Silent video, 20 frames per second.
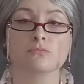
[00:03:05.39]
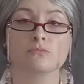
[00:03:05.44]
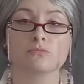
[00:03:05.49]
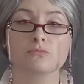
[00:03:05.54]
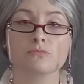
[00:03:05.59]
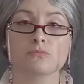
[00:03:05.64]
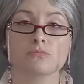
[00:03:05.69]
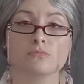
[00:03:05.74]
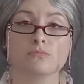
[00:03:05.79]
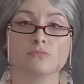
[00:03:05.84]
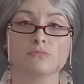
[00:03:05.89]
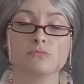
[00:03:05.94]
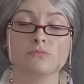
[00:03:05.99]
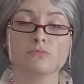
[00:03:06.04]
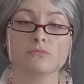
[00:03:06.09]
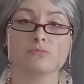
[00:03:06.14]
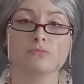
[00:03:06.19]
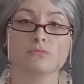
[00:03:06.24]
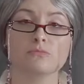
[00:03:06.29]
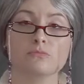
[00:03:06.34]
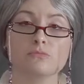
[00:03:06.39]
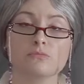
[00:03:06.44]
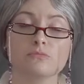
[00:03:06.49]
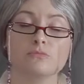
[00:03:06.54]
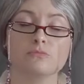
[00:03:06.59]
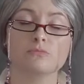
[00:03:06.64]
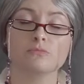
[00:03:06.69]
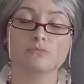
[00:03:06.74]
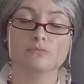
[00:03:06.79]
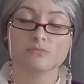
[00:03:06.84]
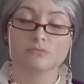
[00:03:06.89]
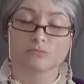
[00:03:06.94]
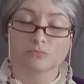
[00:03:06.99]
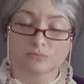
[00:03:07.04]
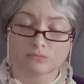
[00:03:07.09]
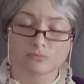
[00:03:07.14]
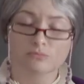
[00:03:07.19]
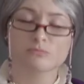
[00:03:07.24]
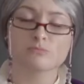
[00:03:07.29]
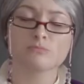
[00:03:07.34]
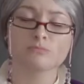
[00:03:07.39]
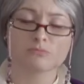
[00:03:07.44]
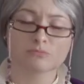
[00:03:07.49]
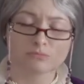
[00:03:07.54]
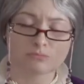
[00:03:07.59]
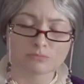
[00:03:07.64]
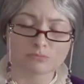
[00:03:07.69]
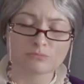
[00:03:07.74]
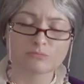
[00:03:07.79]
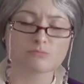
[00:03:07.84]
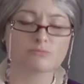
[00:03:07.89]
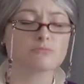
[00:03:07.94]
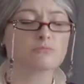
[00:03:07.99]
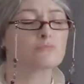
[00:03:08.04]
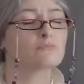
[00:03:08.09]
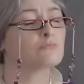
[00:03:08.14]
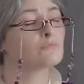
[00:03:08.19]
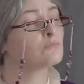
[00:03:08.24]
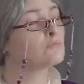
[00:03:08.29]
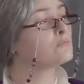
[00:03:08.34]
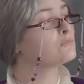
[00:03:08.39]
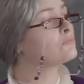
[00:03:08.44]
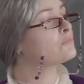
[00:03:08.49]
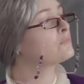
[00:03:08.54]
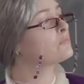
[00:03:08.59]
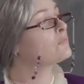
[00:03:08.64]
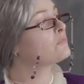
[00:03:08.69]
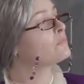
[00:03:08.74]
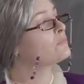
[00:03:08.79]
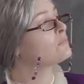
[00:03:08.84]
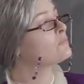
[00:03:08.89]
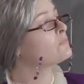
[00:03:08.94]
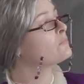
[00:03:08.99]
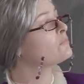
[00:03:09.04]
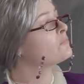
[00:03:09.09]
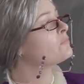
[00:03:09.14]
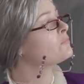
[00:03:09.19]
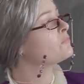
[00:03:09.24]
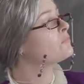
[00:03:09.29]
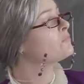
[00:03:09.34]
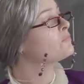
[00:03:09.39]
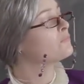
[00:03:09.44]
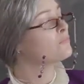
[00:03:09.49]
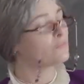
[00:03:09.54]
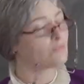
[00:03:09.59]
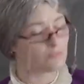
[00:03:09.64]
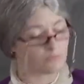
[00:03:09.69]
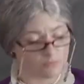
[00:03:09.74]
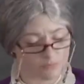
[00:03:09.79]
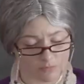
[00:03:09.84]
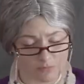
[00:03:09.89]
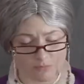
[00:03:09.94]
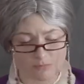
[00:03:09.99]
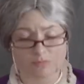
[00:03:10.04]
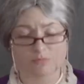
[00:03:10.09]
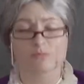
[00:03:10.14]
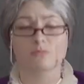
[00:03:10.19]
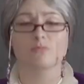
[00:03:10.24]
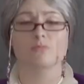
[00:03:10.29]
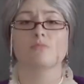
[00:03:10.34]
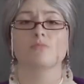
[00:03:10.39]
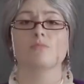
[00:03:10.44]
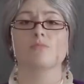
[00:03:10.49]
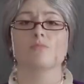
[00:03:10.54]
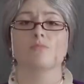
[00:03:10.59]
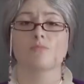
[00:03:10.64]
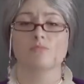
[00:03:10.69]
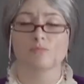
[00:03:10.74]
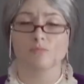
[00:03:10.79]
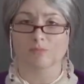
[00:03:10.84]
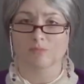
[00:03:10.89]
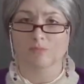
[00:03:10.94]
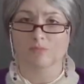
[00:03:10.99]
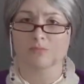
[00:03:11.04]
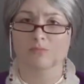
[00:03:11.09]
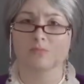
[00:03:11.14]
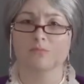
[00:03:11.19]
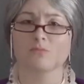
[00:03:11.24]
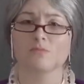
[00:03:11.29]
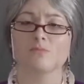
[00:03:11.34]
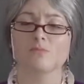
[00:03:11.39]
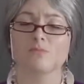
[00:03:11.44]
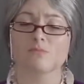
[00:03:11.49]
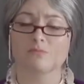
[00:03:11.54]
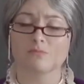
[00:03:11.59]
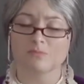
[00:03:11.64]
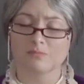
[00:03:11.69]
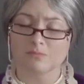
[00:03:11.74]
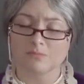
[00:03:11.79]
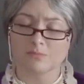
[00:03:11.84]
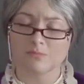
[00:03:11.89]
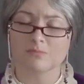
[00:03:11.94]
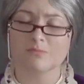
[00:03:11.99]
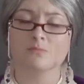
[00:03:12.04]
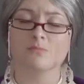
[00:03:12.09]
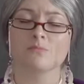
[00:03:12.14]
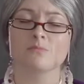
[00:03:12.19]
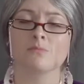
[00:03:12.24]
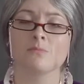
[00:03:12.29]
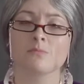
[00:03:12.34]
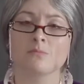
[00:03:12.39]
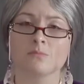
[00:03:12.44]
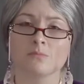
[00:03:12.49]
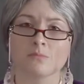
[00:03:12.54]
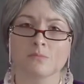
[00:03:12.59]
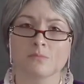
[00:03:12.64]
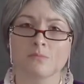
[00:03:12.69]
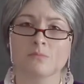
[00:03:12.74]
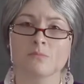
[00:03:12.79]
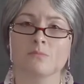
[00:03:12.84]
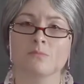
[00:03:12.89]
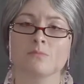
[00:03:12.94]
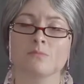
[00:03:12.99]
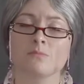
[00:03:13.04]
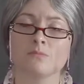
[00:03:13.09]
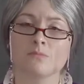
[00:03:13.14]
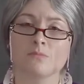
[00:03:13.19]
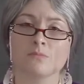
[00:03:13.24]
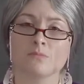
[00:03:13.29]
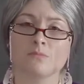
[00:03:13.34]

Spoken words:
[no speech]